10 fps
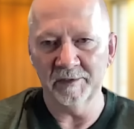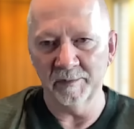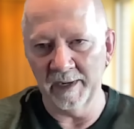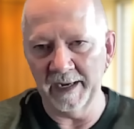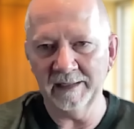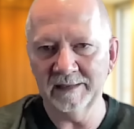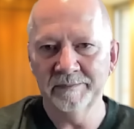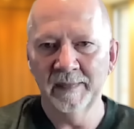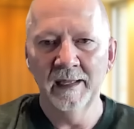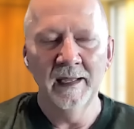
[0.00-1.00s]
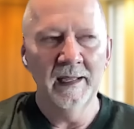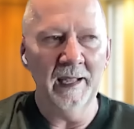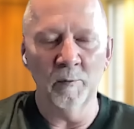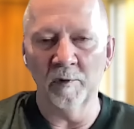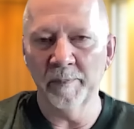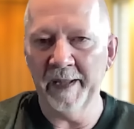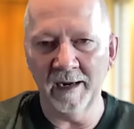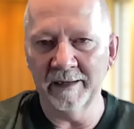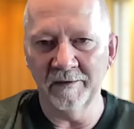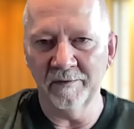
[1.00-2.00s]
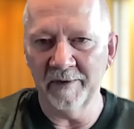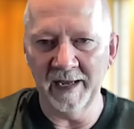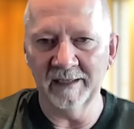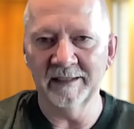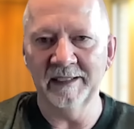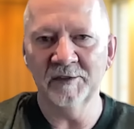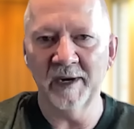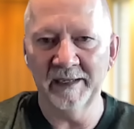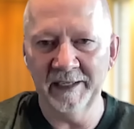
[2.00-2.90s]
the right, and we're paddling frantically, trying